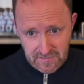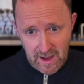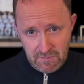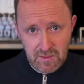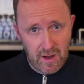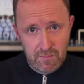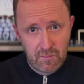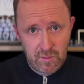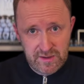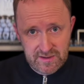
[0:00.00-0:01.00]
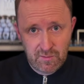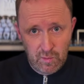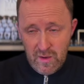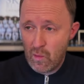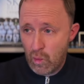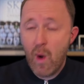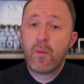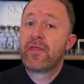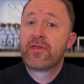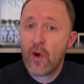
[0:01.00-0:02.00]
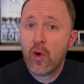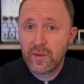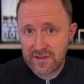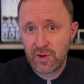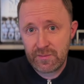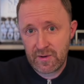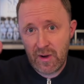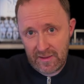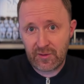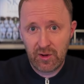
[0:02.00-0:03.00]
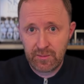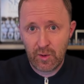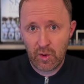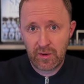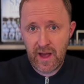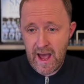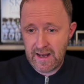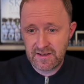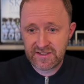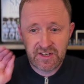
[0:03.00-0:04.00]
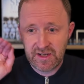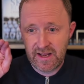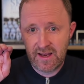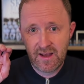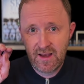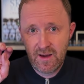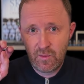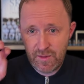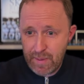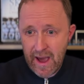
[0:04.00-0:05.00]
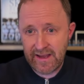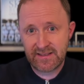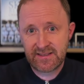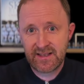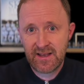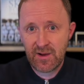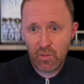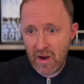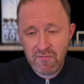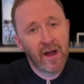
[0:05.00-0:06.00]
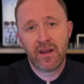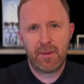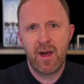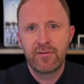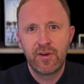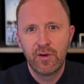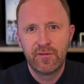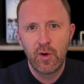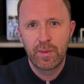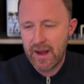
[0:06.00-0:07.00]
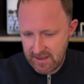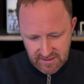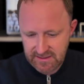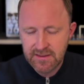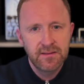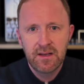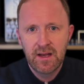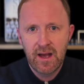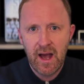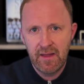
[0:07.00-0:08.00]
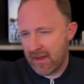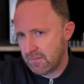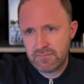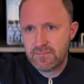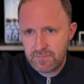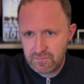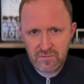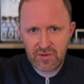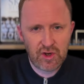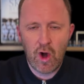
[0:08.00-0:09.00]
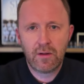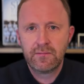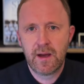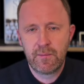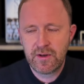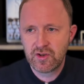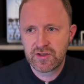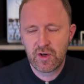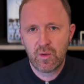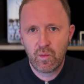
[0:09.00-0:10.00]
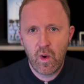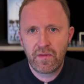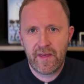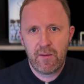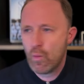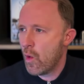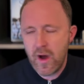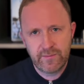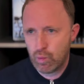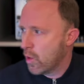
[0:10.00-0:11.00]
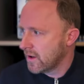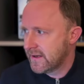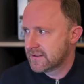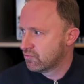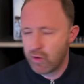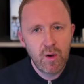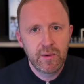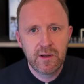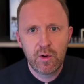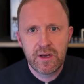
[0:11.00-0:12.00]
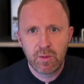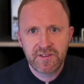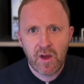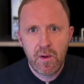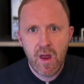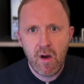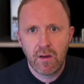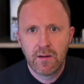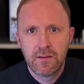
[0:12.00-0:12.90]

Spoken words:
What we thought was Lloyd McGrath got the ball, and suddenly, with pace, went round about 3 or 4 players, and then shot. And we just thought, what is wrong with Lloydie? What's going on?